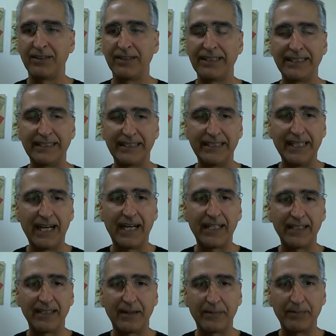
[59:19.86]
is
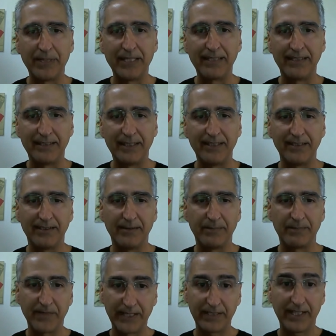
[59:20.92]
not a big deal.
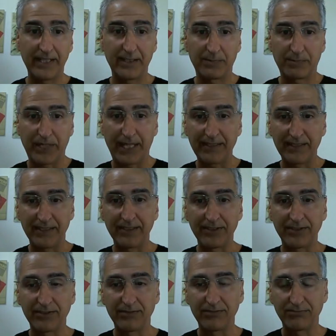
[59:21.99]
It takes
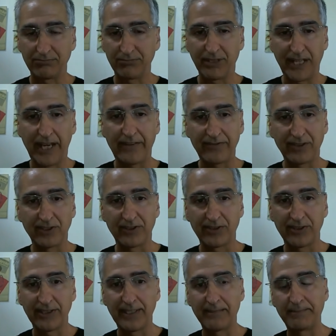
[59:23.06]
practice. You have to
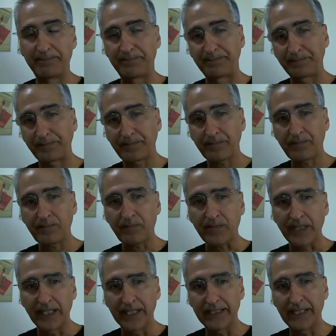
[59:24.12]
learn it.
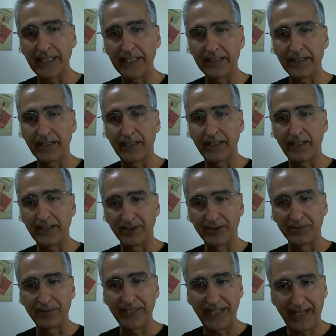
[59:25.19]
It takes a little
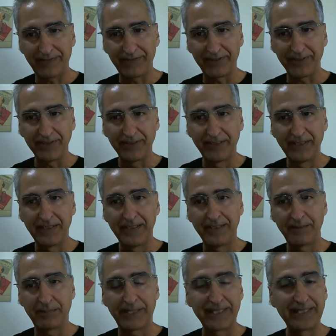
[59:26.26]
bit of effort,
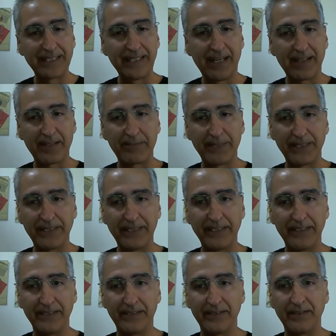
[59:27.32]
but it's not a big
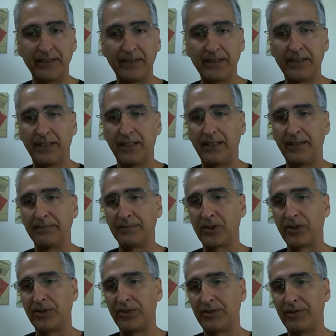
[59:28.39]
deal.
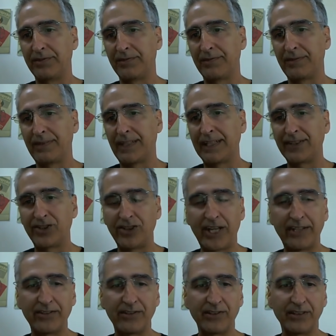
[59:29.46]
So I
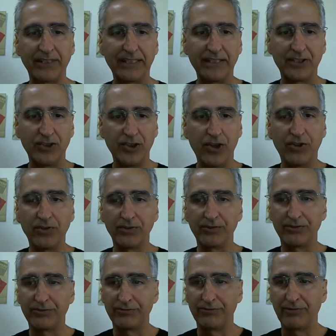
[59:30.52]
generally don't
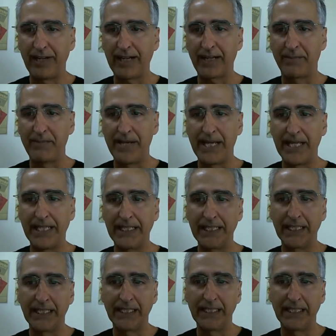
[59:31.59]
recommend